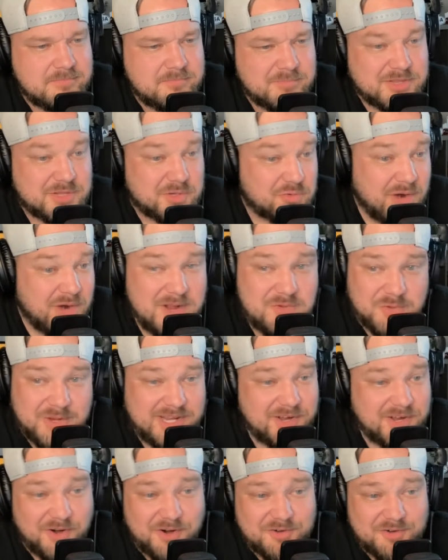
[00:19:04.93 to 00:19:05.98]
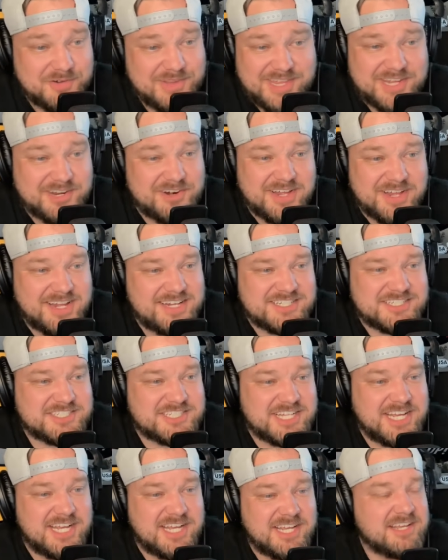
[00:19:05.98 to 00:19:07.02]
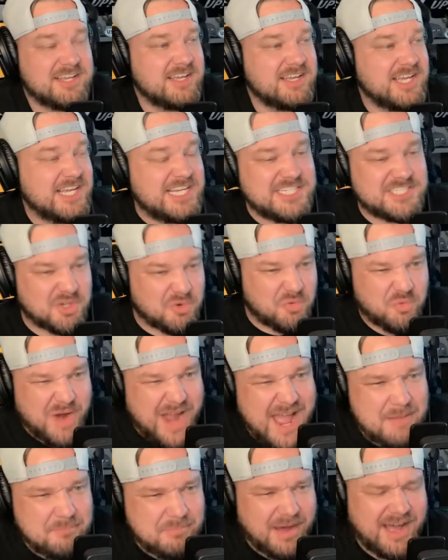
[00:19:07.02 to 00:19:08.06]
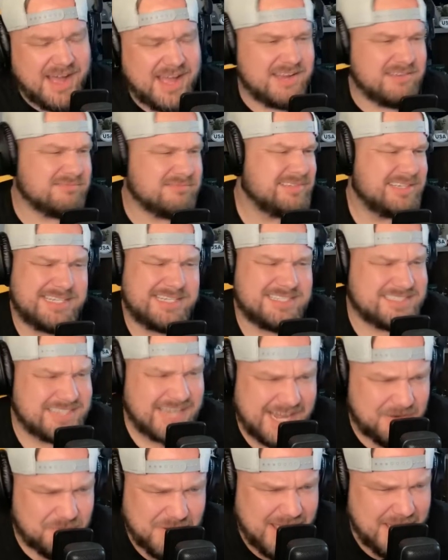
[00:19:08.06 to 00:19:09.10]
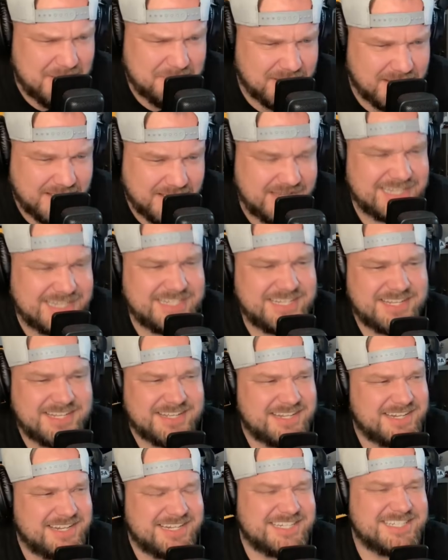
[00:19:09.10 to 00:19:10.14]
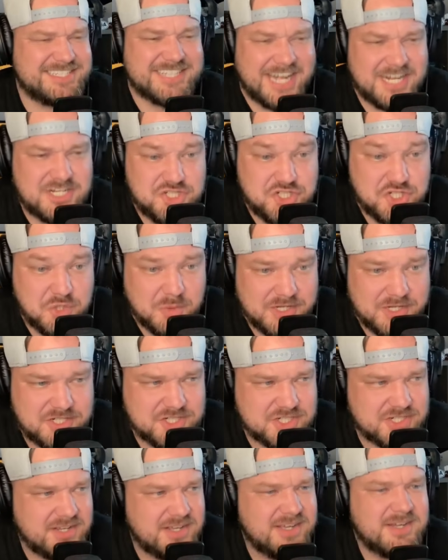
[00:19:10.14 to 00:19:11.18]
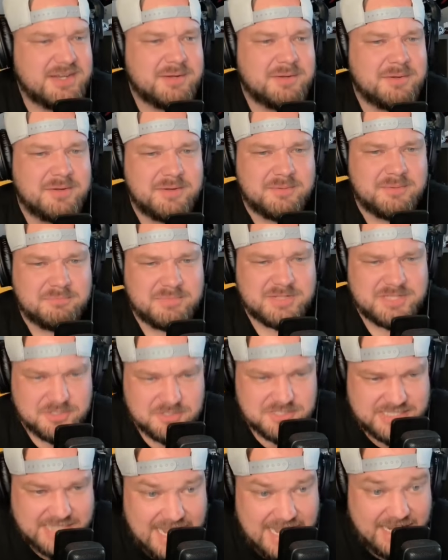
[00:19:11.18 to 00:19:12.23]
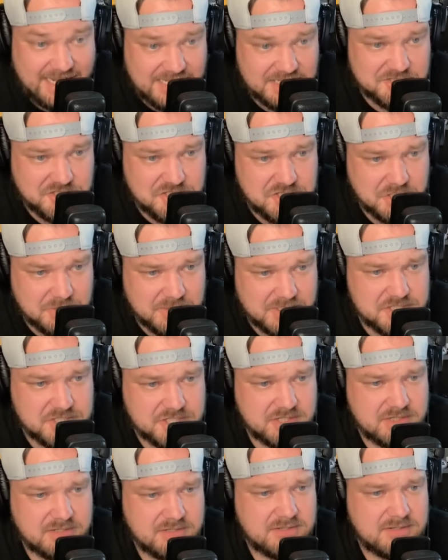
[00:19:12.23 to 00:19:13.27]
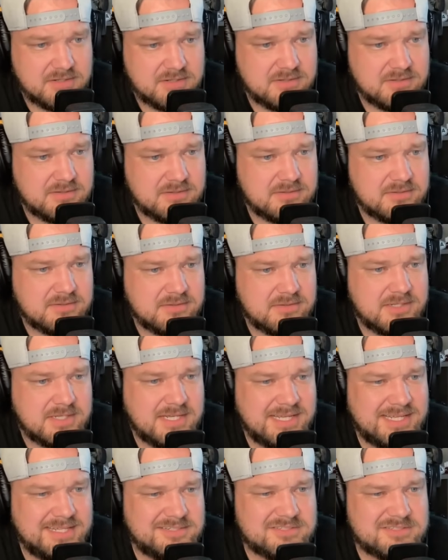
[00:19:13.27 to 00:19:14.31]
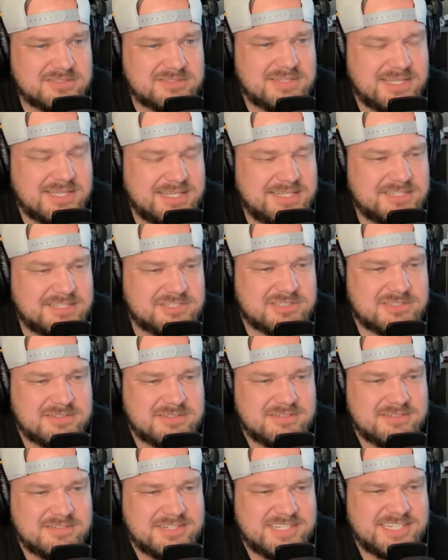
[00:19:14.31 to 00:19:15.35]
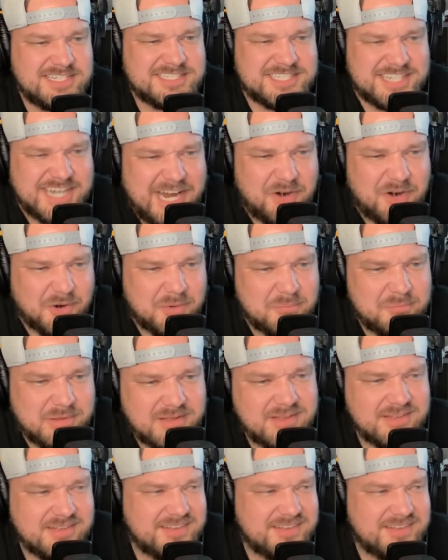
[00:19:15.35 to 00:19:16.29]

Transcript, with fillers: But the right wing all over the internet is saying he's a rabbi. He's not a rabbi, he, and, and he's not Jewish, but they're saying he's Jewish. He's he's he's an Arab.